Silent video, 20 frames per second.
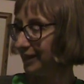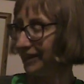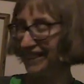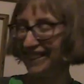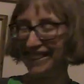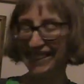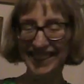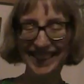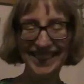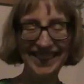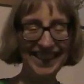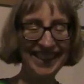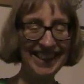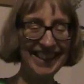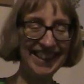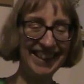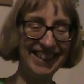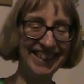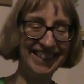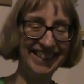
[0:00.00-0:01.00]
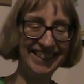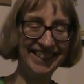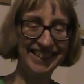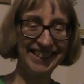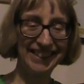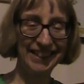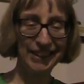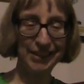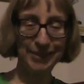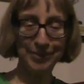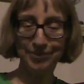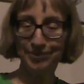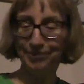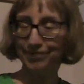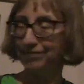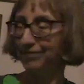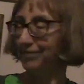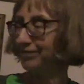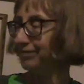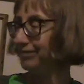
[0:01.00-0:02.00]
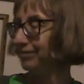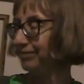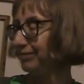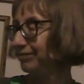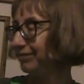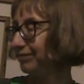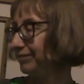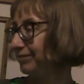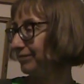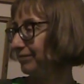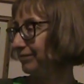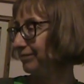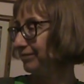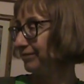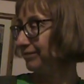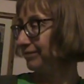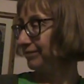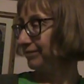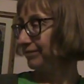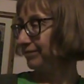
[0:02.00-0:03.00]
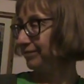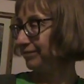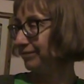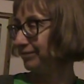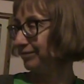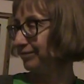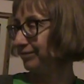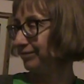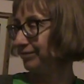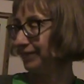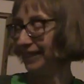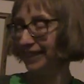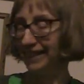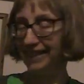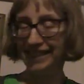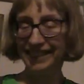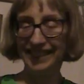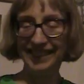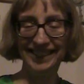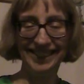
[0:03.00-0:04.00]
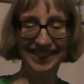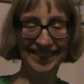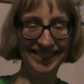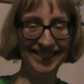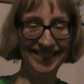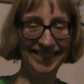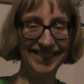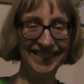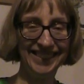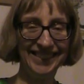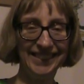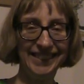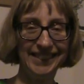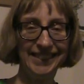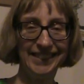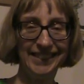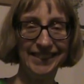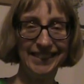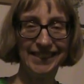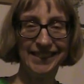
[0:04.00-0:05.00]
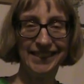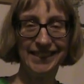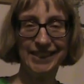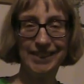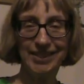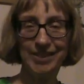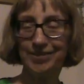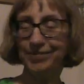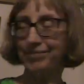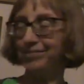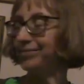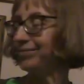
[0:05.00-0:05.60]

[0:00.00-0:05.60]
The person shown says nothing.